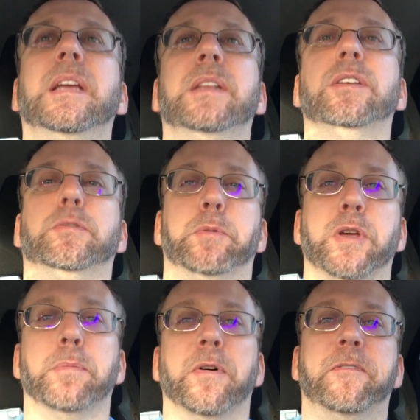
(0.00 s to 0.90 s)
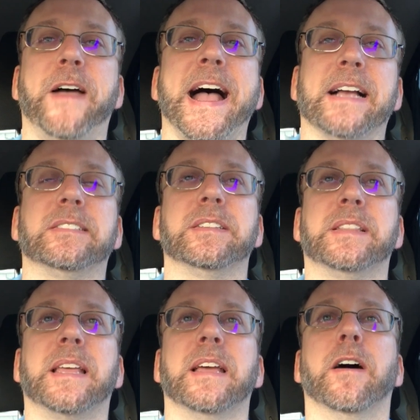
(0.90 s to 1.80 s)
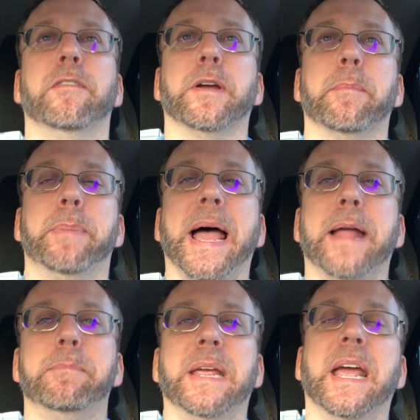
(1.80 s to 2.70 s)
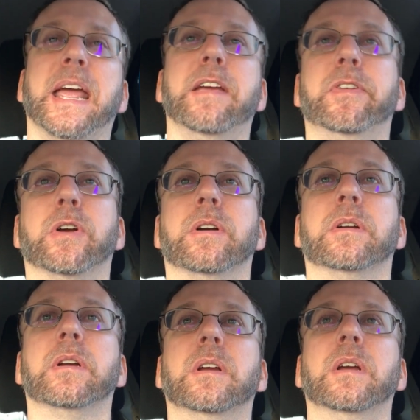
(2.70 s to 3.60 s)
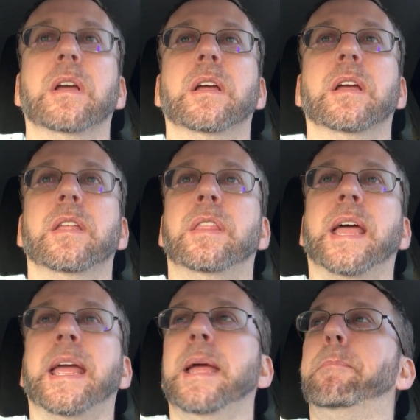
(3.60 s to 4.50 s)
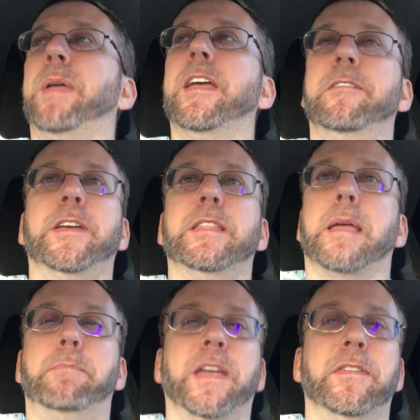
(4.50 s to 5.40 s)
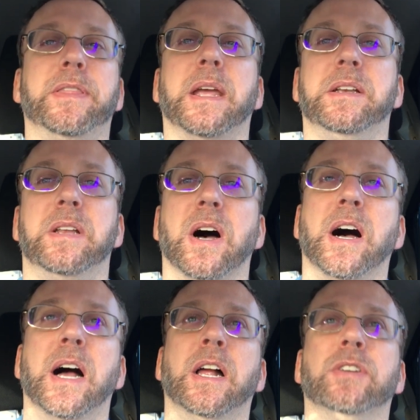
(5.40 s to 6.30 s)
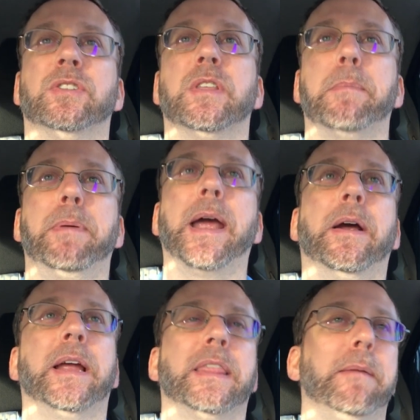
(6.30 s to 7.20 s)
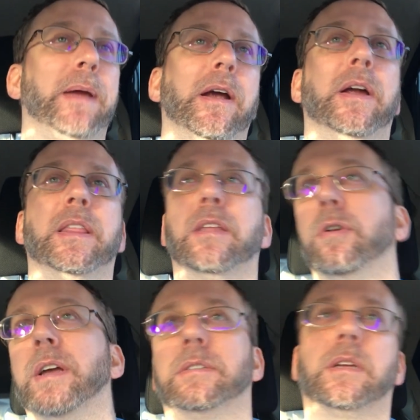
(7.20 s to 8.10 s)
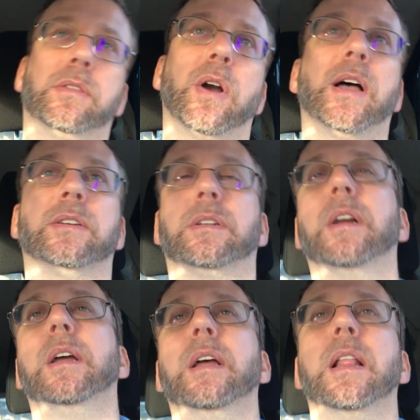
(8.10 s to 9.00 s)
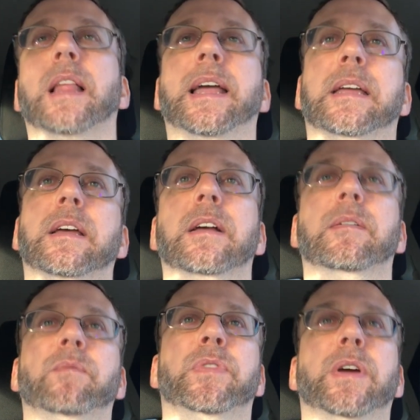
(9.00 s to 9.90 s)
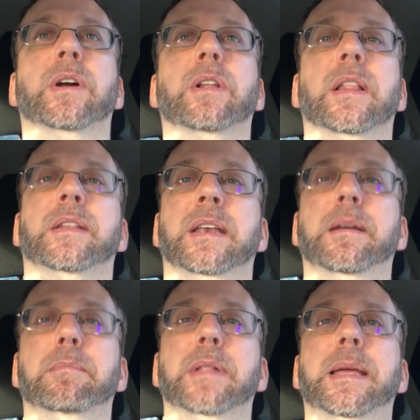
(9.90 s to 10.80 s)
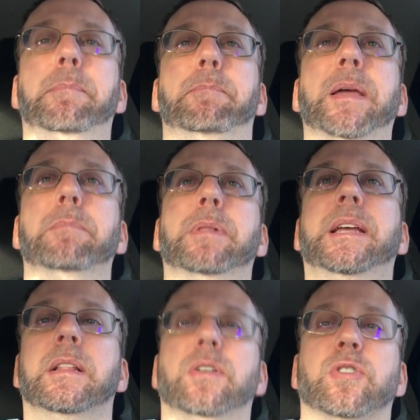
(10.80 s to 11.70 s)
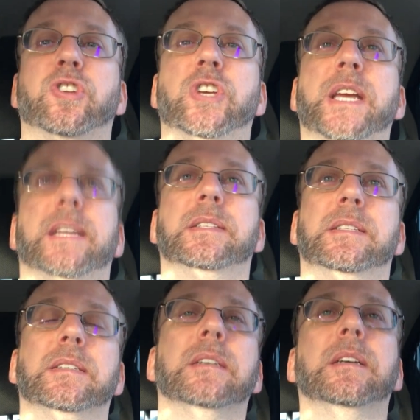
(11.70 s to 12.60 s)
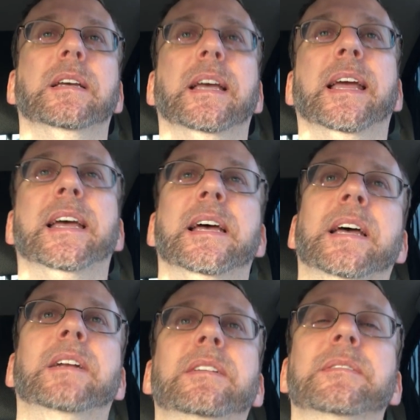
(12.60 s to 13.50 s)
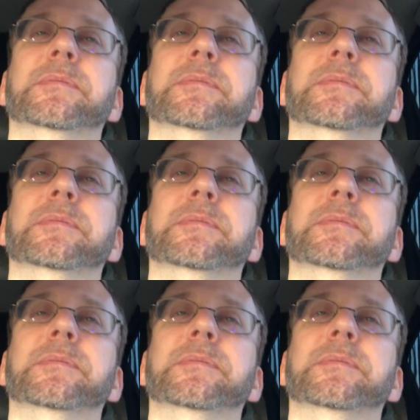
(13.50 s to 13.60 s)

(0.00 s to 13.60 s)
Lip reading: indisputable facts of their bad behavior, They pivot, they dodge, they parry, they thrust. Like, they're nimbly, bimbly little shits. And